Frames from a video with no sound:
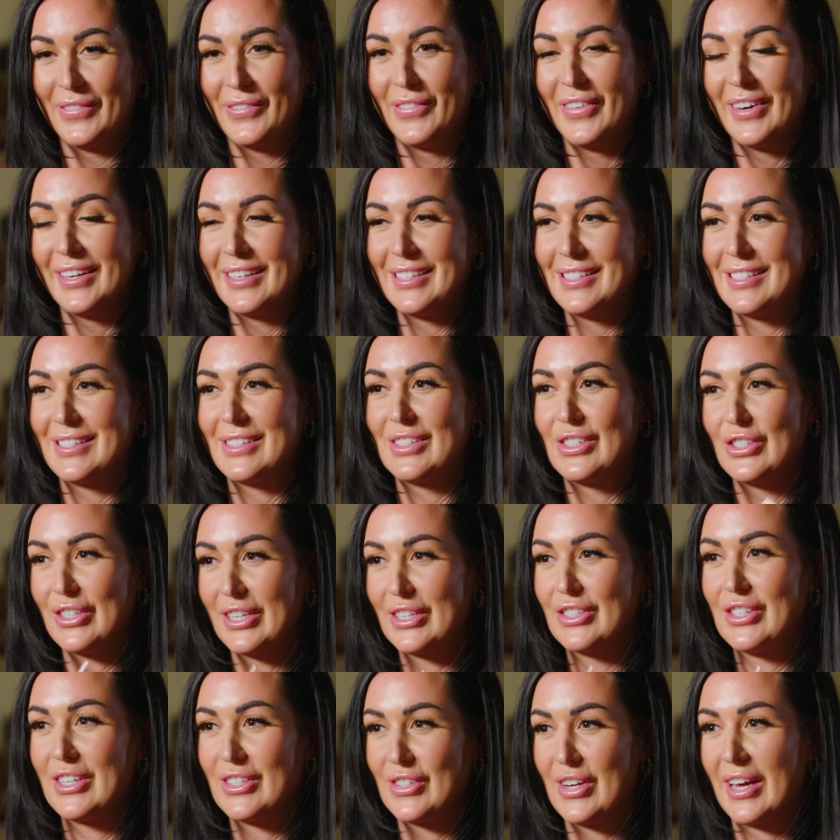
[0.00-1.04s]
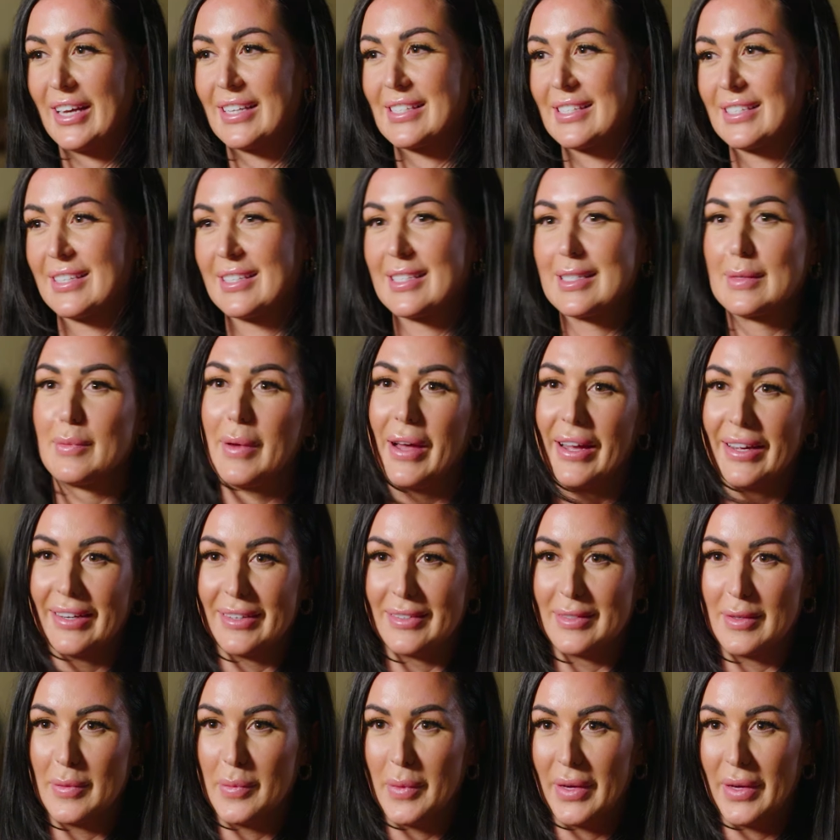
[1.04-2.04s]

What does GG Jackson aspire to